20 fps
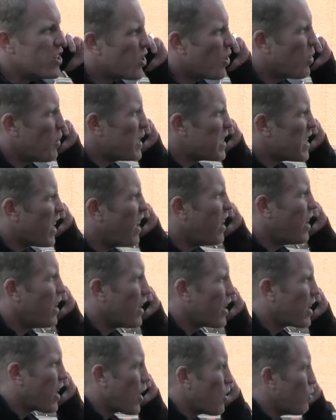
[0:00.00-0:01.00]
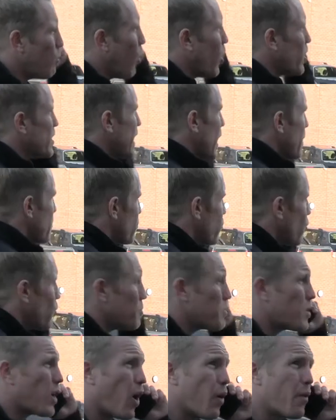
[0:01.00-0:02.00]
always a kind of WhatsApp
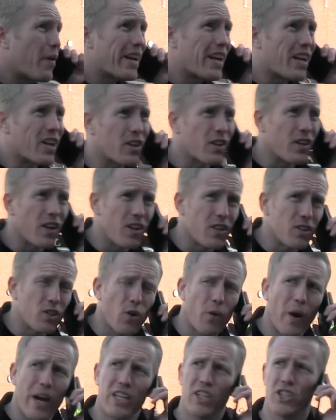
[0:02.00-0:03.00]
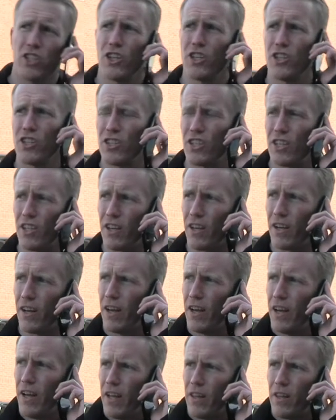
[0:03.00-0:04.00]
group going and questions that
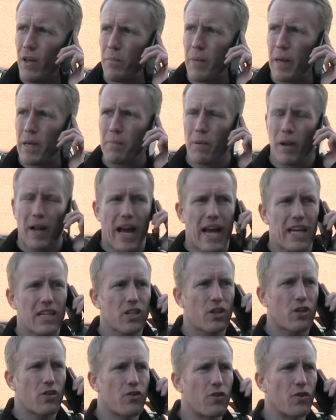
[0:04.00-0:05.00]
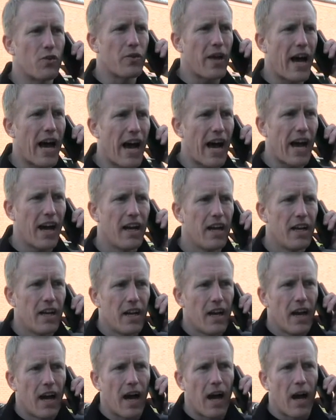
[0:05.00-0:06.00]
people ask through that.
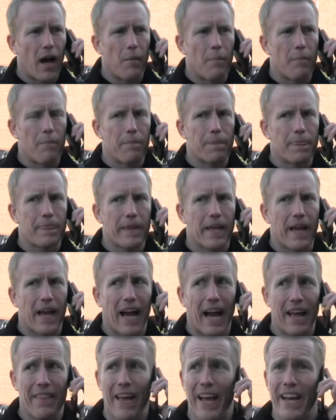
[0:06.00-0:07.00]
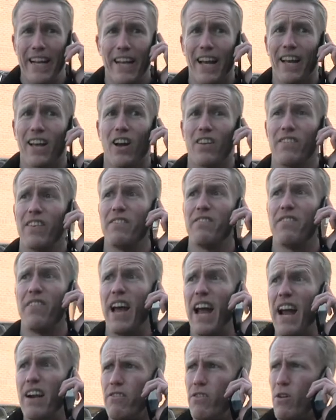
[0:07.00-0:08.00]
And then it kind of
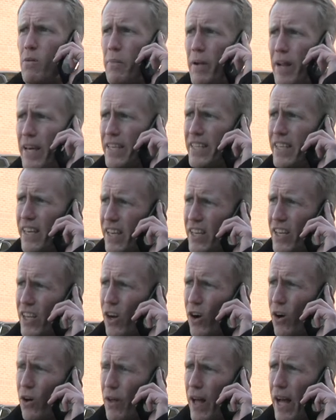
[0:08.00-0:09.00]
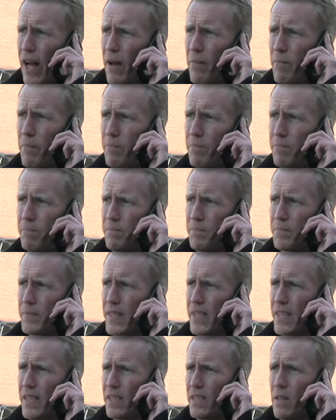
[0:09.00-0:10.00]
invariably, you know,
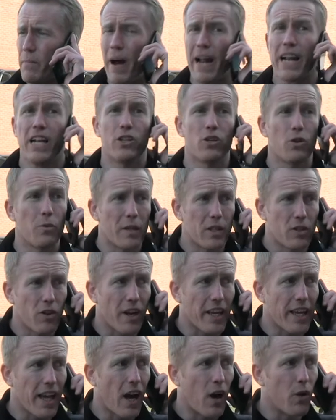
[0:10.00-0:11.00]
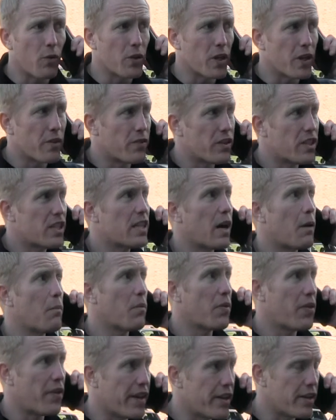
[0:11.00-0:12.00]
the manager will be trying to get hold of you for
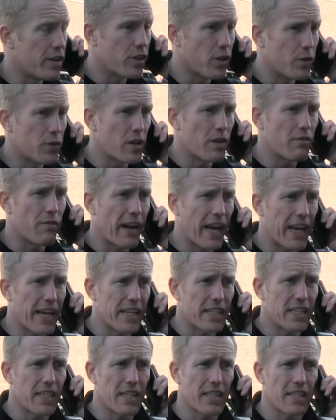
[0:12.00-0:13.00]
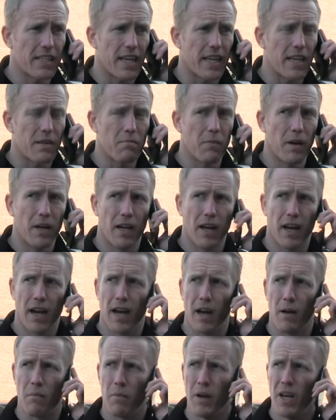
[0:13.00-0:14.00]
something usually related to the team.
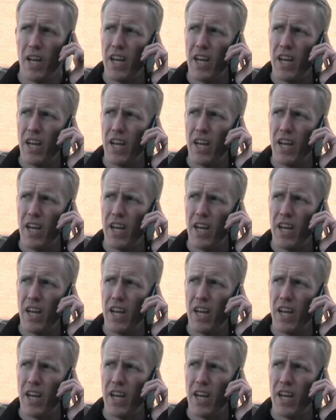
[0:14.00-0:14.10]
And